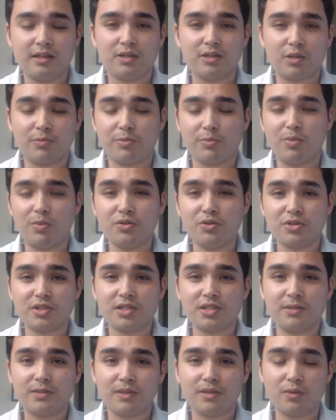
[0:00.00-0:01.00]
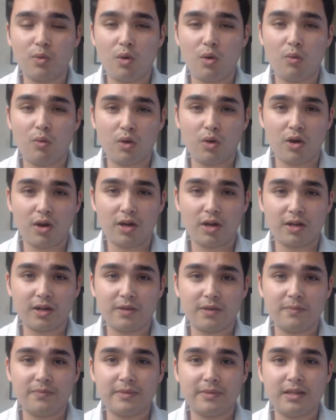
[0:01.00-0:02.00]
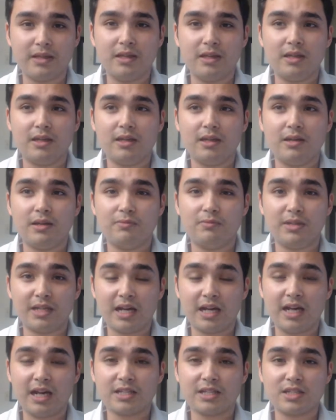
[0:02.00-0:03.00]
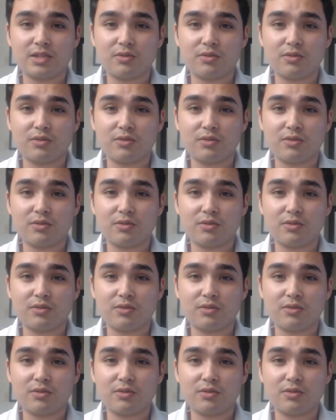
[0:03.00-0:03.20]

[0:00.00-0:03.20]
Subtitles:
Their proposals simply won't work because